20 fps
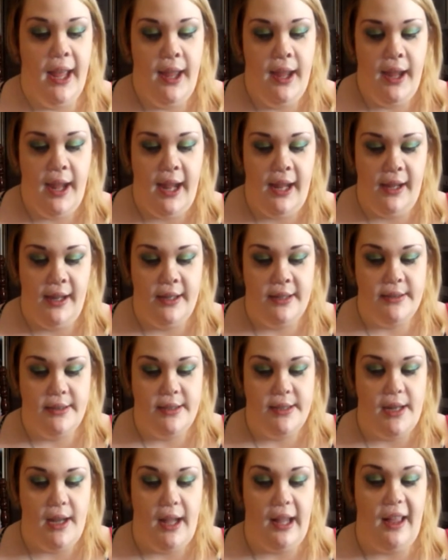And
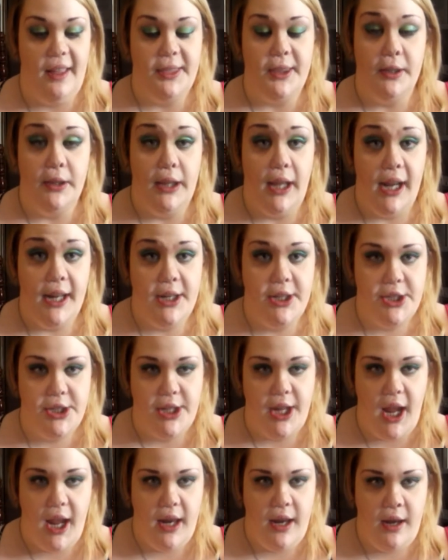I got the lightest
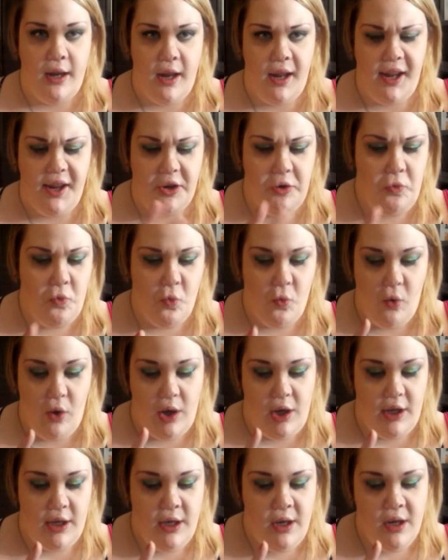shade in
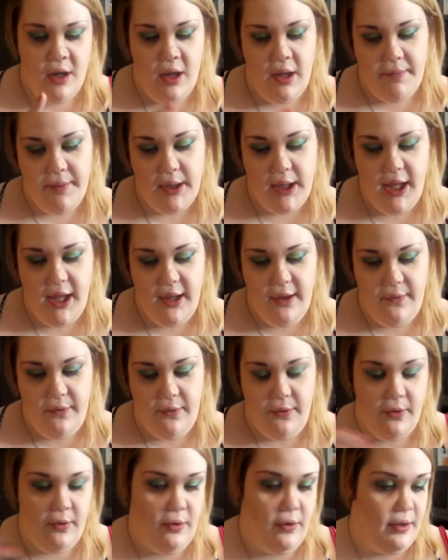N1, I believe.
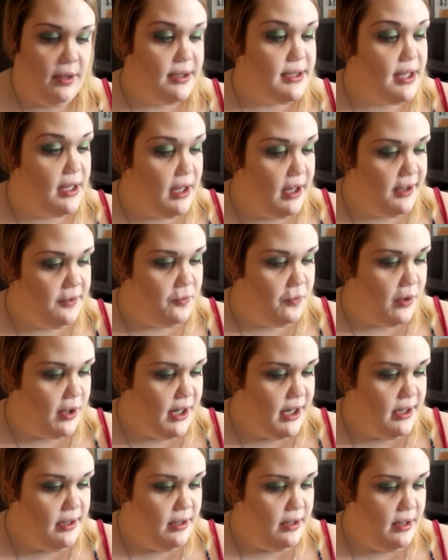Is it
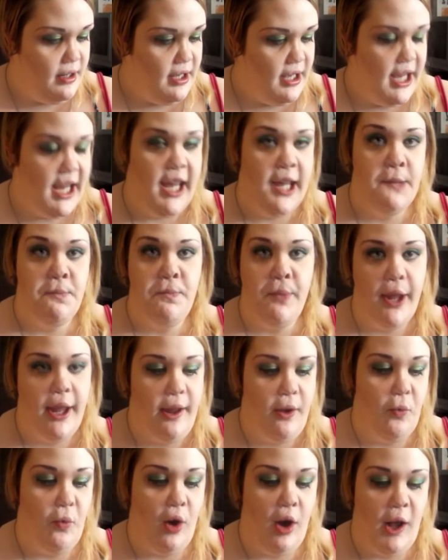N1?
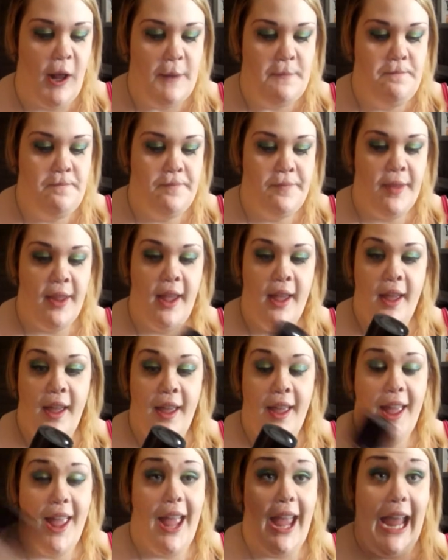NP1.
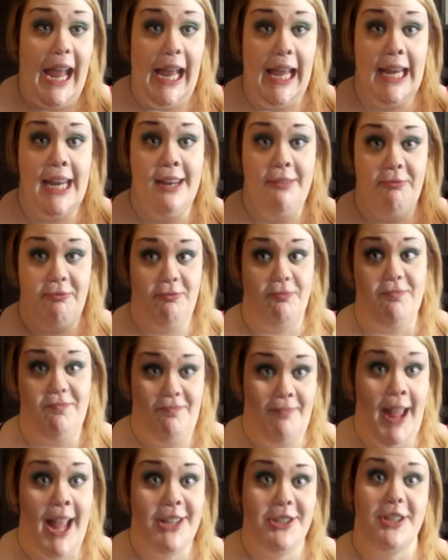And it
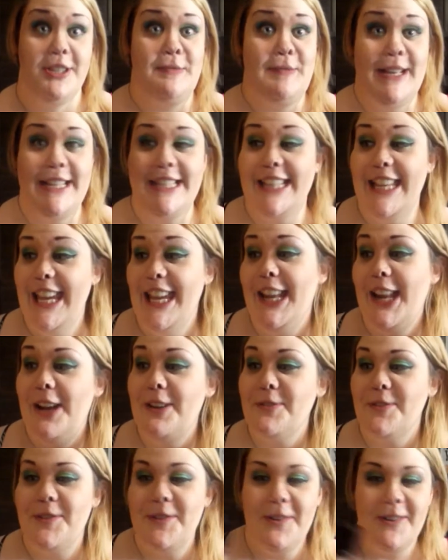matches my skin. I
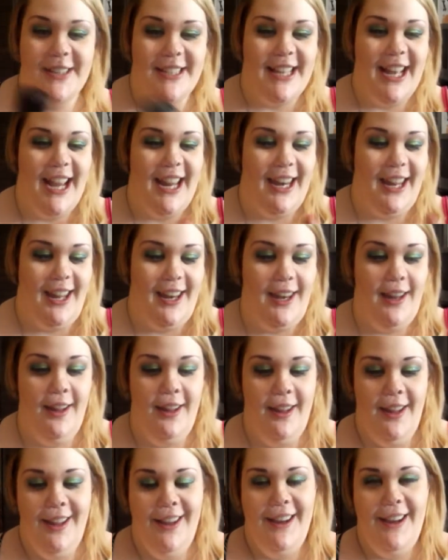was so excited.
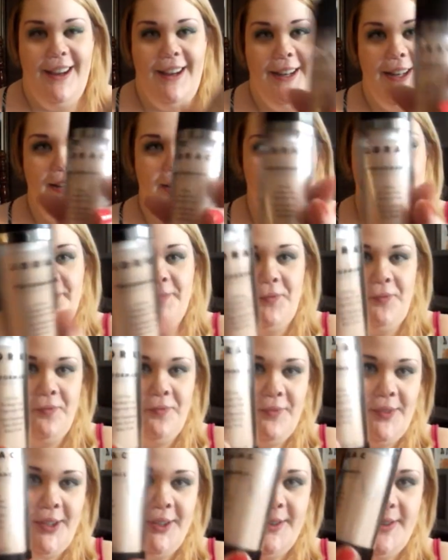Um,
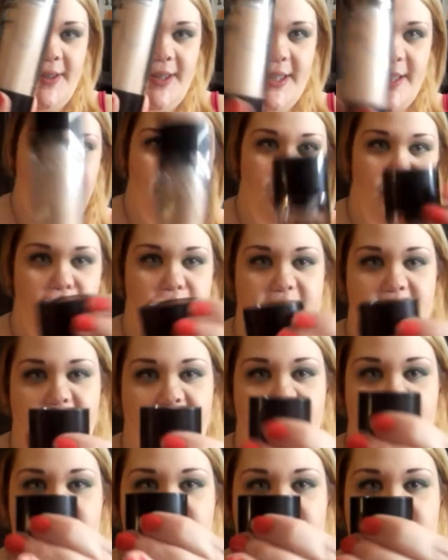so this is what it looks like.
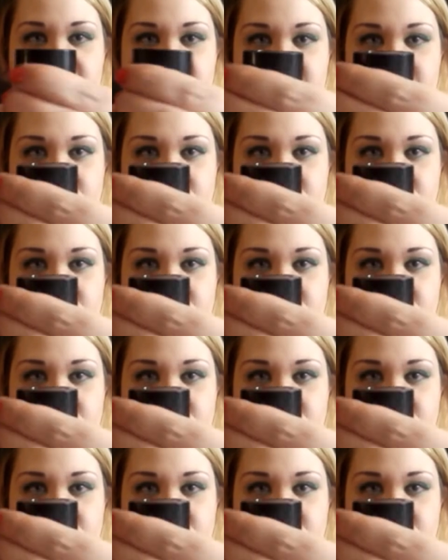It just kind of